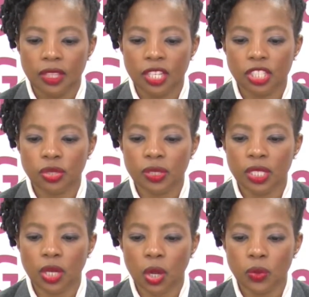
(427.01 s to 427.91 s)
This should
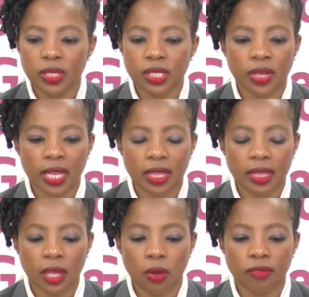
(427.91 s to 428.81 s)
include
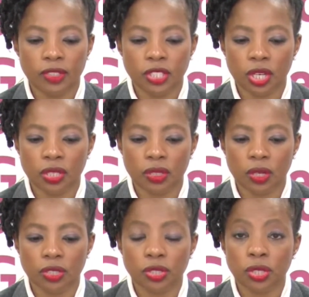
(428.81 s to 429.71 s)
strengthening of internal
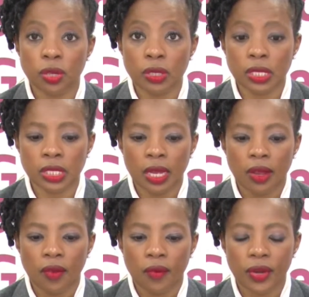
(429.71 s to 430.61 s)
controls
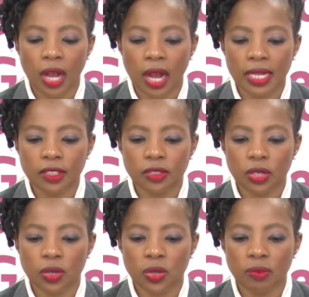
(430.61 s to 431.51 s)
regarding
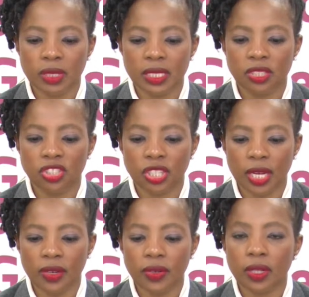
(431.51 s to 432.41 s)
recruitment in
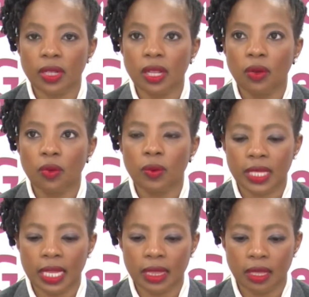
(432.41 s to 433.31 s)
general
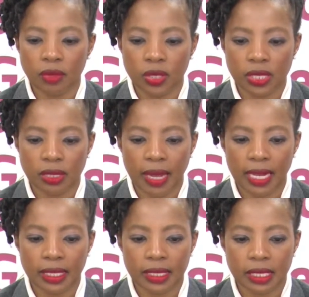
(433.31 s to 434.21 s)
within the
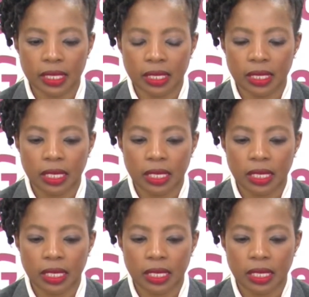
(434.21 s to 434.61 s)
municipality.